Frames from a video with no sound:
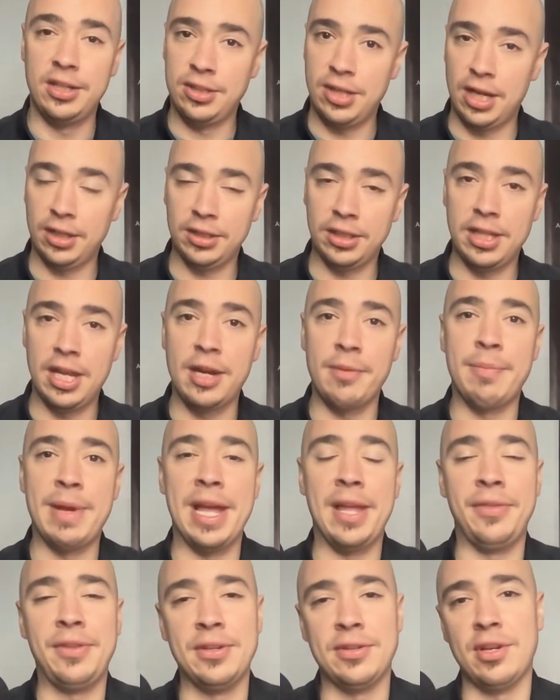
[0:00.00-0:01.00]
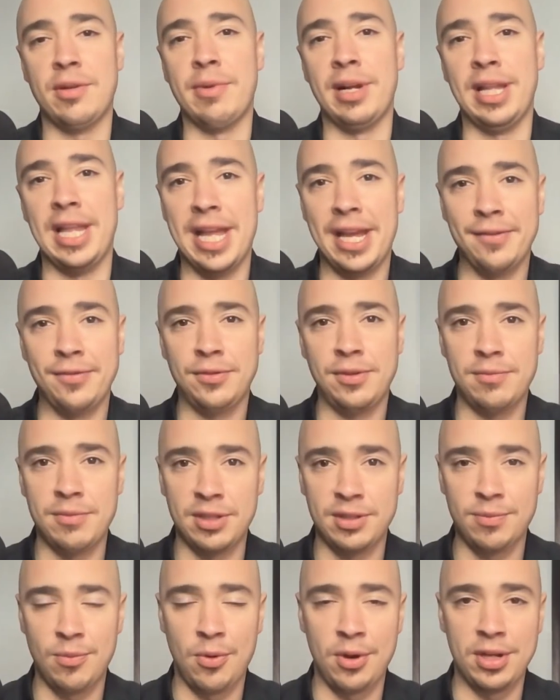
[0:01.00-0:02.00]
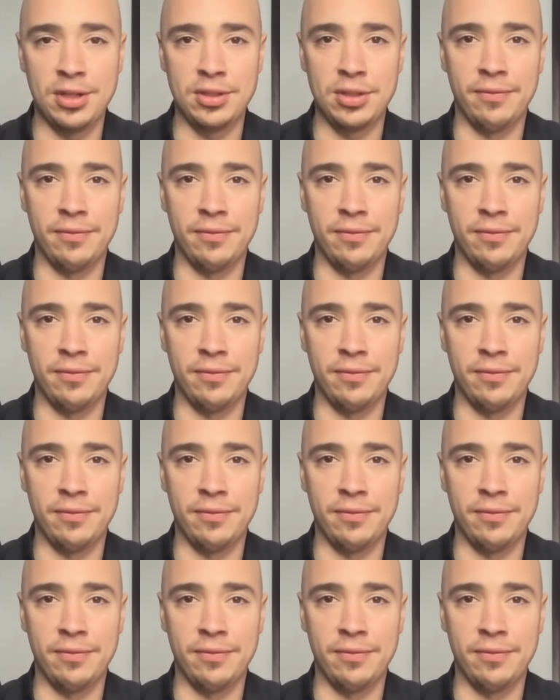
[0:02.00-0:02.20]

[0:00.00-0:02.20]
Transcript: Talked a lot about this on my live stream this morning.